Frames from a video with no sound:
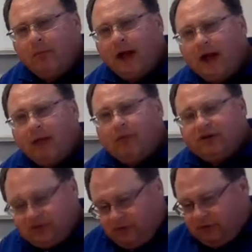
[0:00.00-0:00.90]
mom
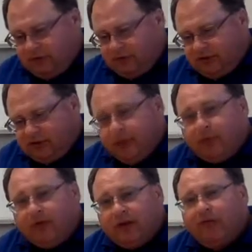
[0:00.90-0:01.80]
was shipped
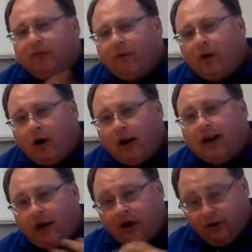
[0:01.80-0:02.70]
to a different park
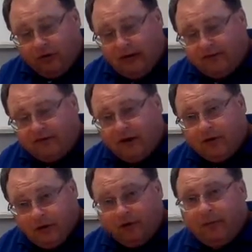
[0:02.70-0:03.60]
and now you're left here,
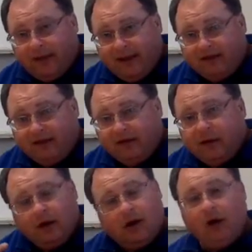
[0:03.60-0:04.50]
you're abandoned?
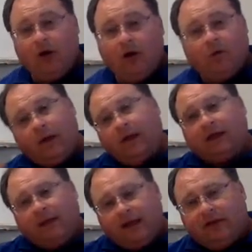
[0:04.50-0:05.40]
Oh,
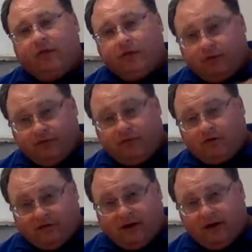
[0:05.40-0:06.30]
welcome. How you doing? You're in
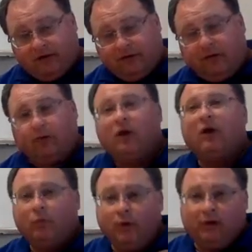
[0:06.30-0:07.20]
foster care too.
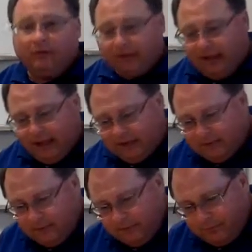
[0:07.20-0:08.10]
We can
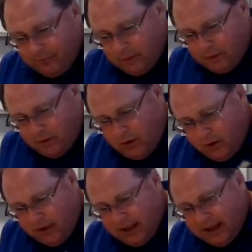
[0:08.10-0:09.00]
relate.
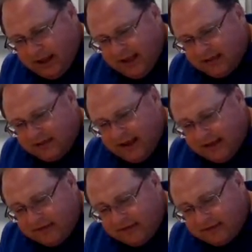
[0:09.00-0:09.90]
Okay,
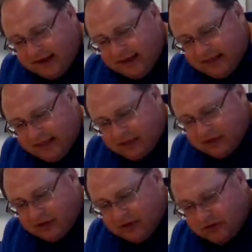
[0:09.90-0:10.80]
intense
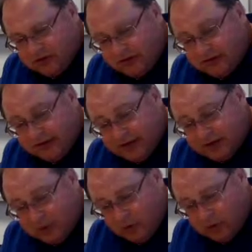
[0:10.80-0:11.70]
psychological distress at
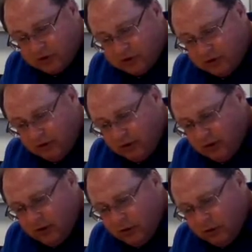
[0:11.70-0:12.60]
exposure
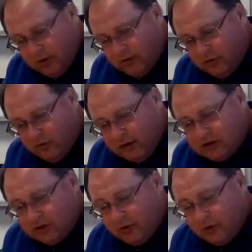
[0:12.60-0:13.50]
were
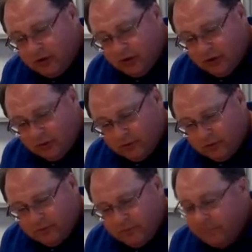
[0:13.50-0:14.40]
external cues.